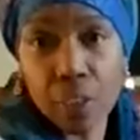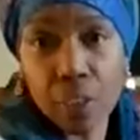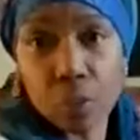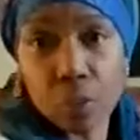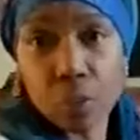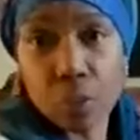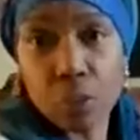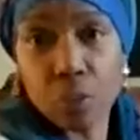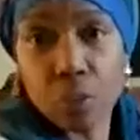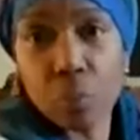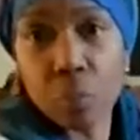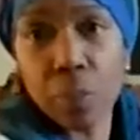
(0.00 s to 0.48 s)
I
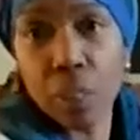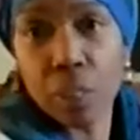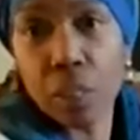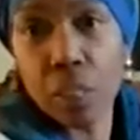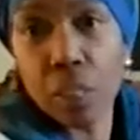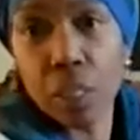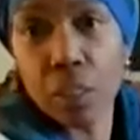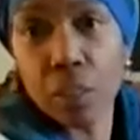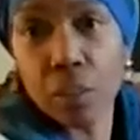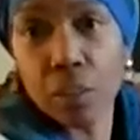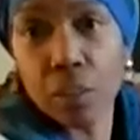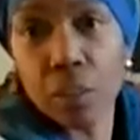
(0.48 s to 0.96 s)
don't use
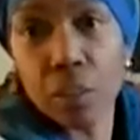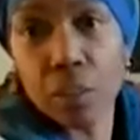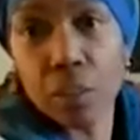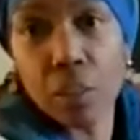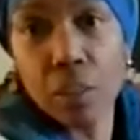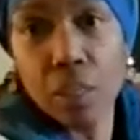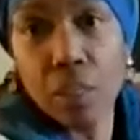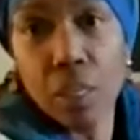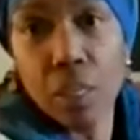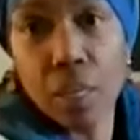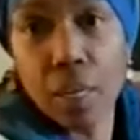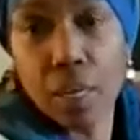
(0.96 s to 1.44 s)
mayonnaise.
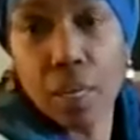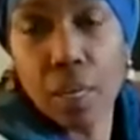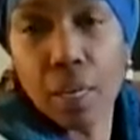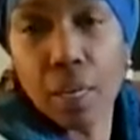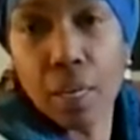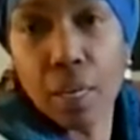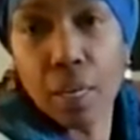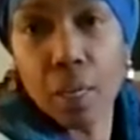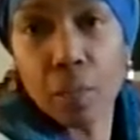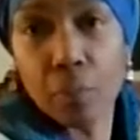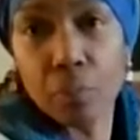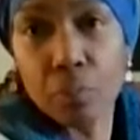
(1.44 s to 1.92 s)

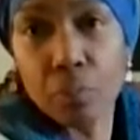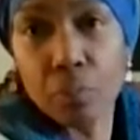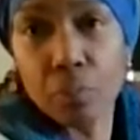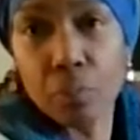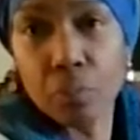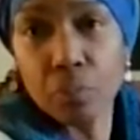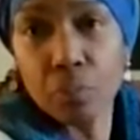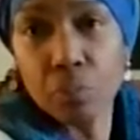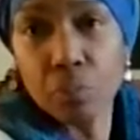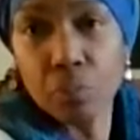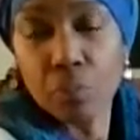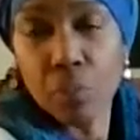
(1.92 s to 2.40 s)

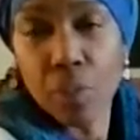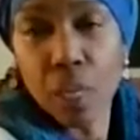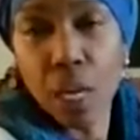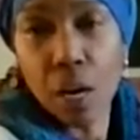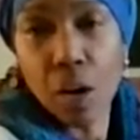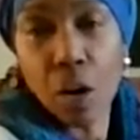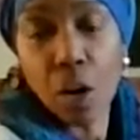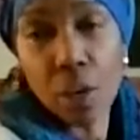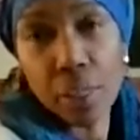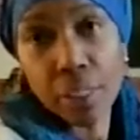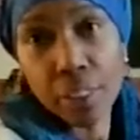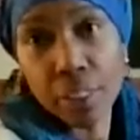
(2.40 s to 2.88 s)
I
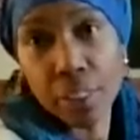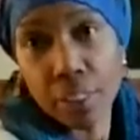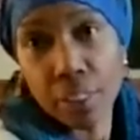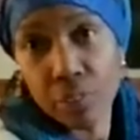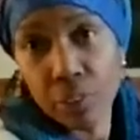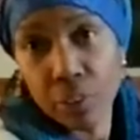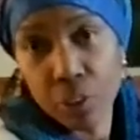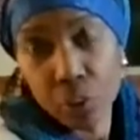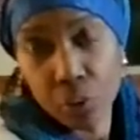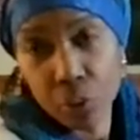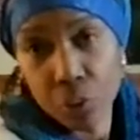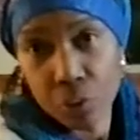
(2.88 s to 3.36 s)
hardly
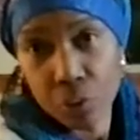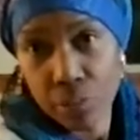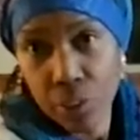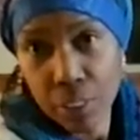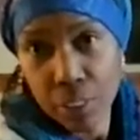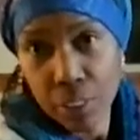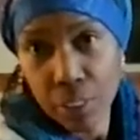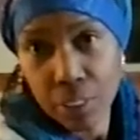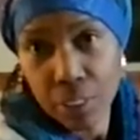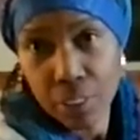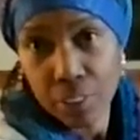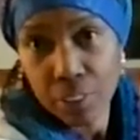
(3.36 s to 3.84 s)
even use
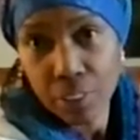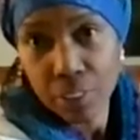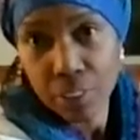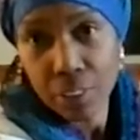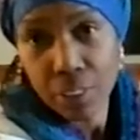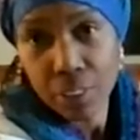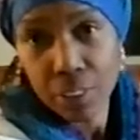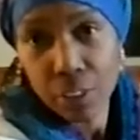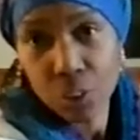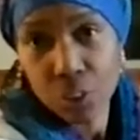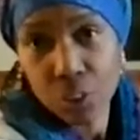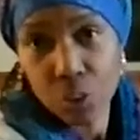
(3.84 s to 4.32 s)
veganese, to
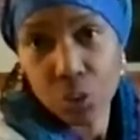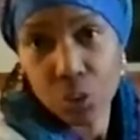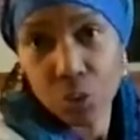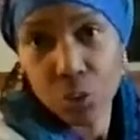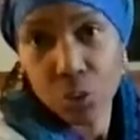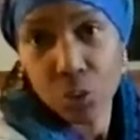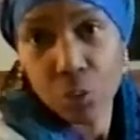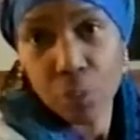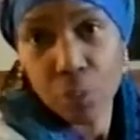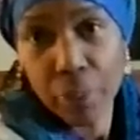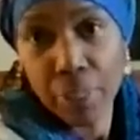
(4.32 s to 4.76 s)
tell you the truth.